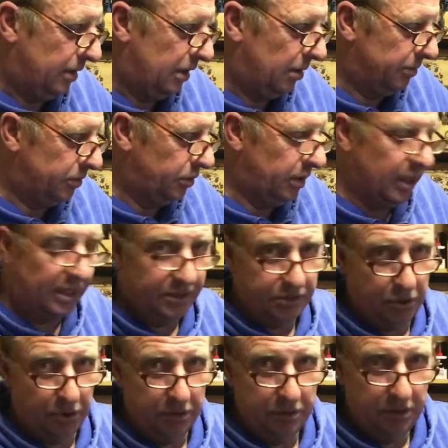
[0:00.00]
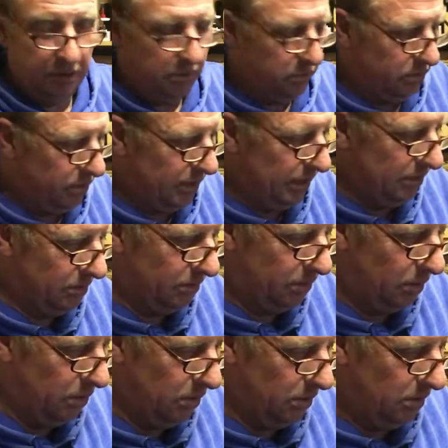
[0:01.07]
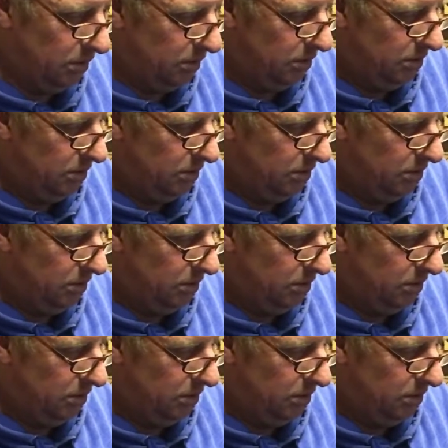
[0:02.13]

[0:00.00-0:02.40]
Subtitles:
we do any tuning to those things at all?